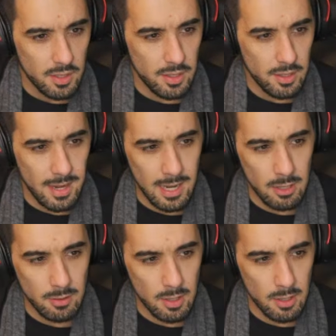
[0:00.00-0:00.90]

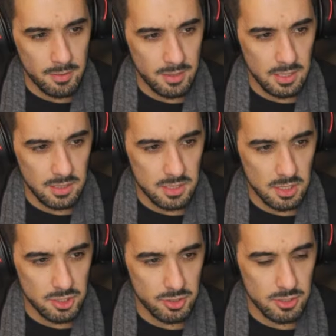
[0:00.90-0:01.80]
How are the
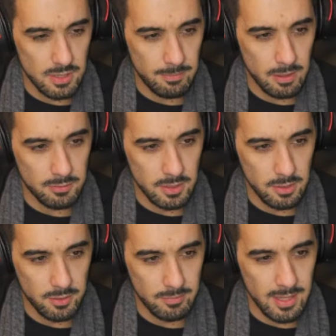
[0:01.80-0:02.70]
discussions about
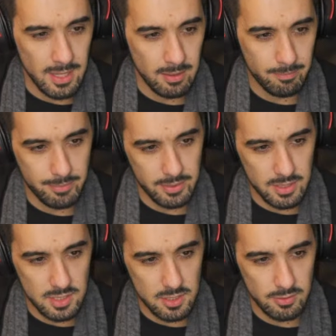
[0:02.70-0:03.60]
another map?
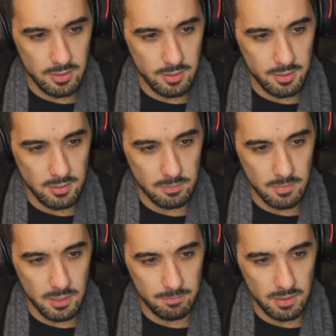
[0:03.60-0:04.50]
Is there anything that
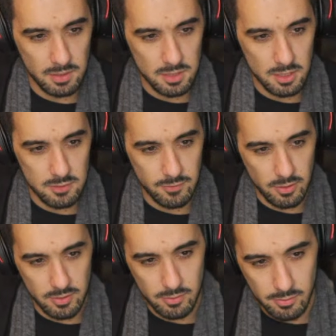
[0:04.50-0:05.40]
might be discussed
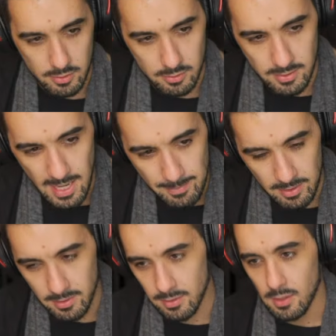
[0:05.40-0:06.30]
further or could
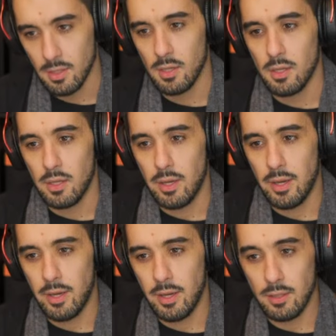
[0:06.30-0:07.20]
happen?
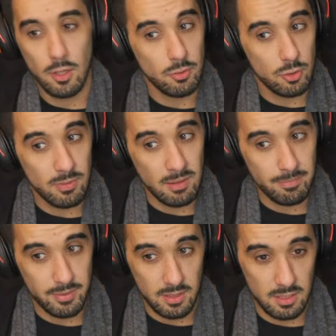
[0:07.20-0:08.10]
No new map
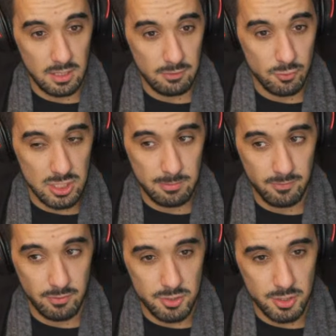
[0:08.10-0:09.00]
in the foreseeable
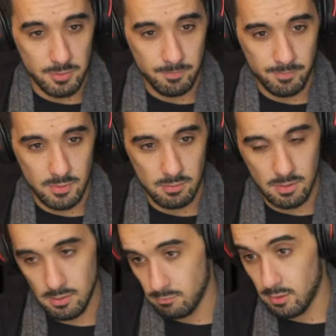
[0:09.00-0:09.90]
future. I
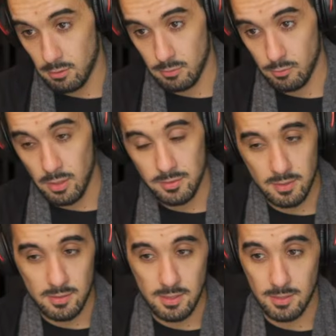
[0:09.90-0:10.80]
mean, we know you want
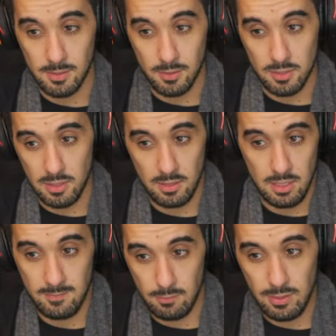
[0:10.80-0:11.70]
it, and honestly,
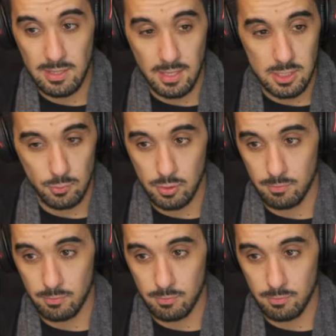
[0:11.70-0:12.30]
even we guys would